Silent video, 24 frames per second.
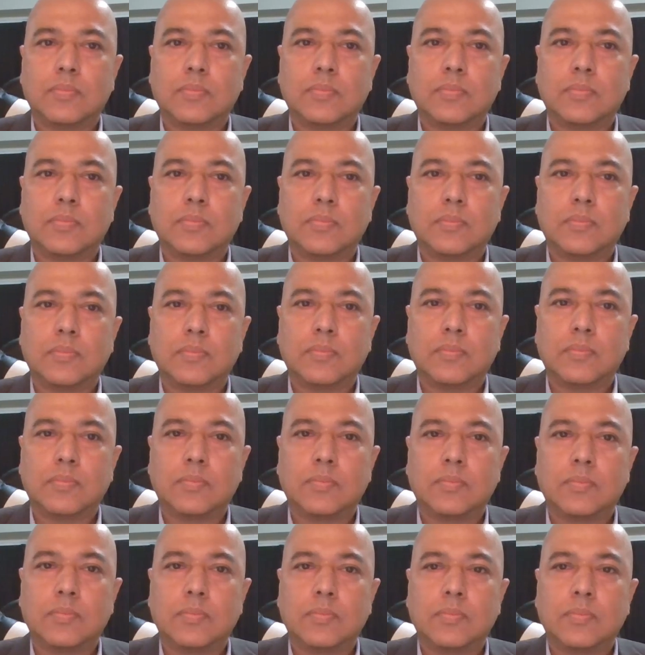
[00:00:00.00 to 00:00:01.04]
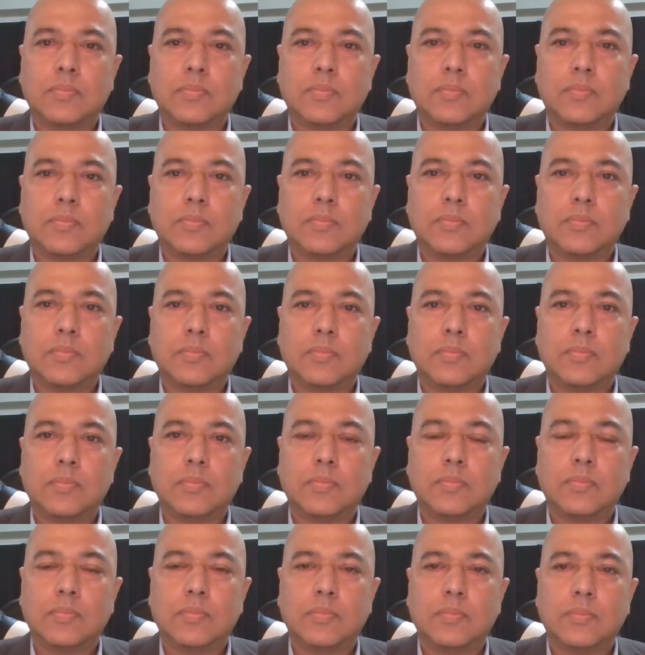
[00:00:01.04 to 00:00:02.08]

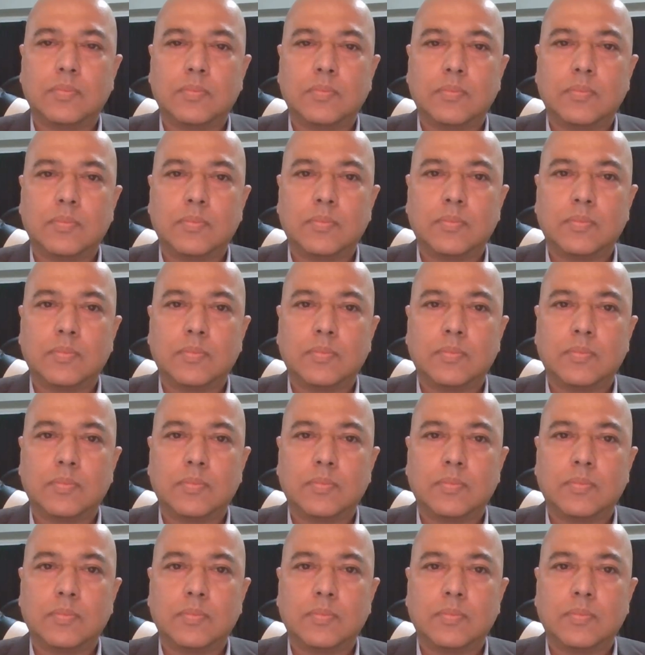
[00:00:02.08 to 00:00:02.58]
No words are spoken by the person on screen.